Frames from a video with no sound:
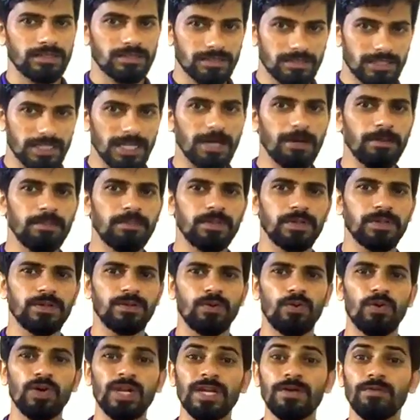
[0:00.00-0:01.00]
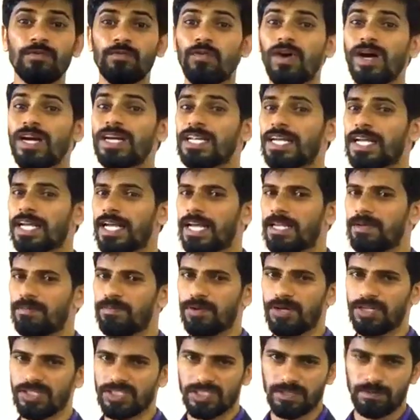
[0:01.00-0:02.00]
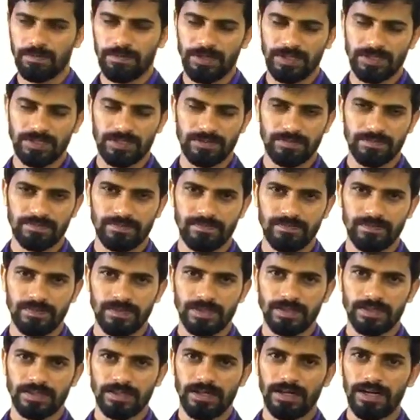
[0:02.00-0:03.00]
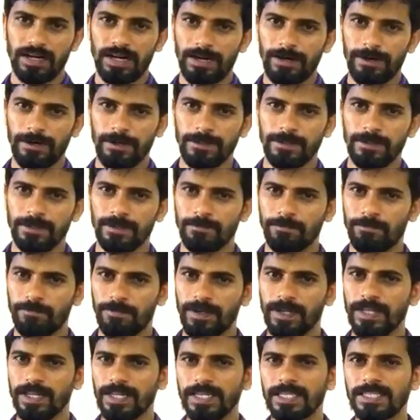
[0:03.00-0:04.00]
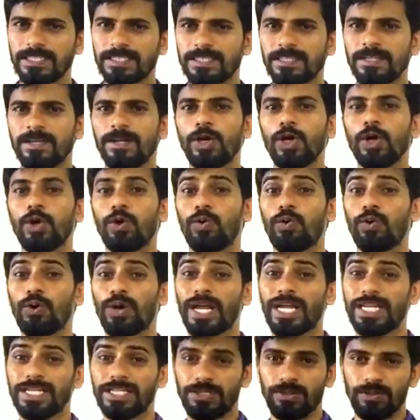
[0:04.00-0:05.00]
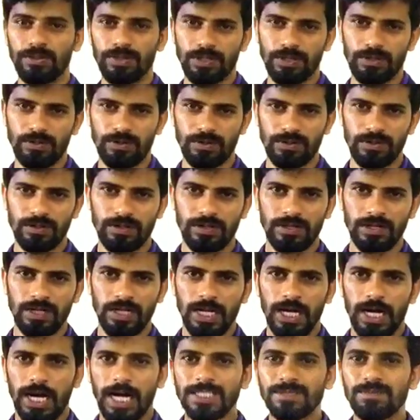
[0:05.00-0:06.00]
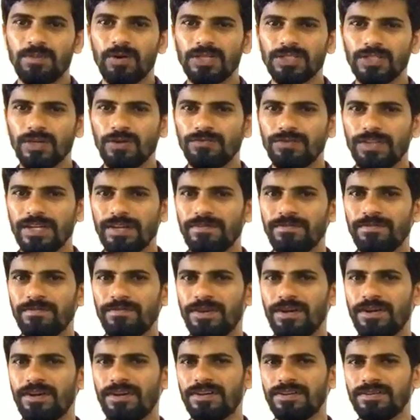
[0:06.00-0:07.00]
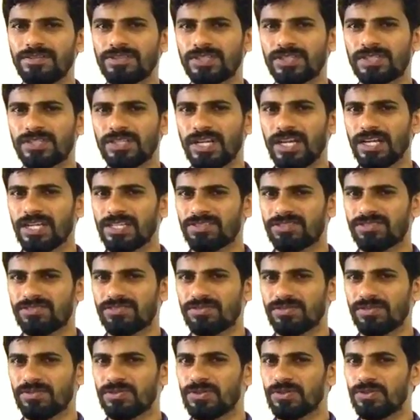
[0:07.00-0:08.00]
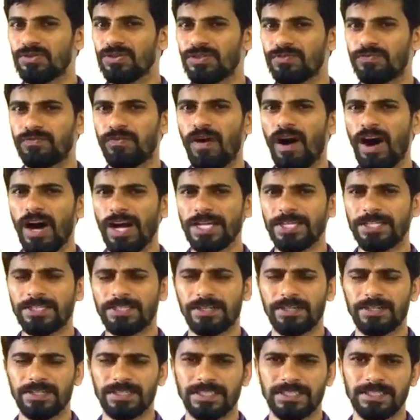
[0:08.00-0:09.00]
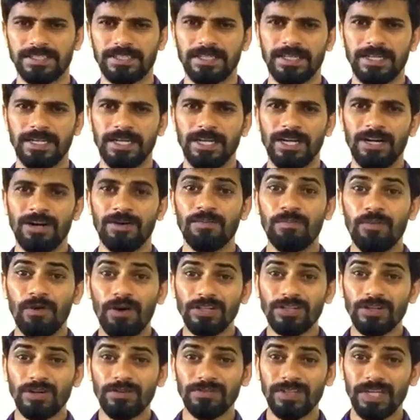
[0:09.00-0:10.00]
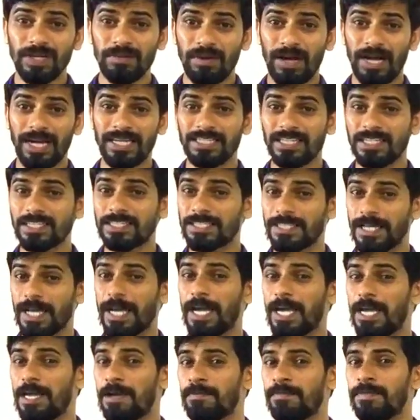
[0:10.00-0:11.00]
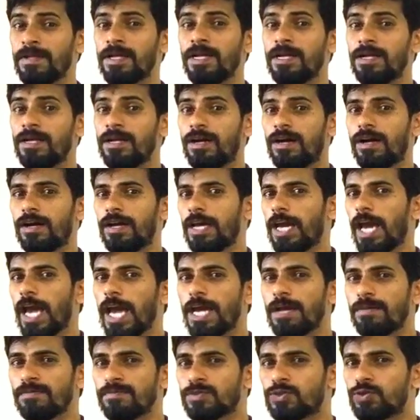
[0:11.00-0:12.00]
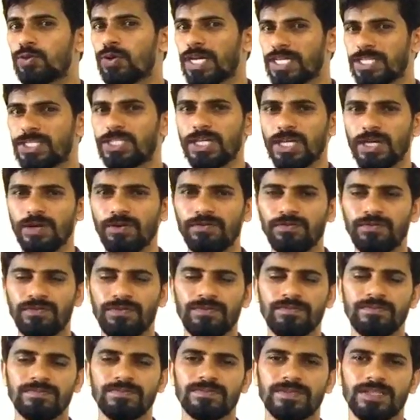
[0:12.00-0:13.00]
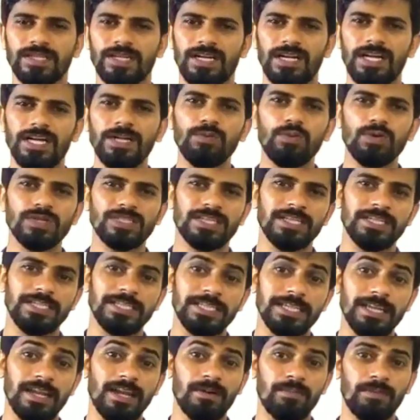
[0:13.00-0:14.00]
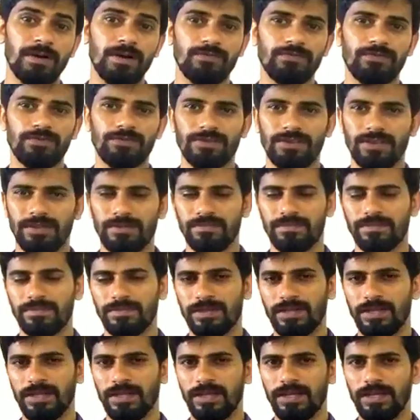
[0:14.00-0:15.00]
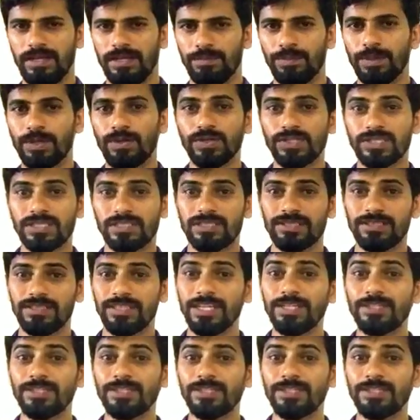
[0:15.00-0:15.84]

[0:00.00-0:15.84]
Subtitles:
club, only one can participate, either Felix or Antonio. As both of them were good fighters, both of them had the same aim to achieve. It was a dilemma for them, because they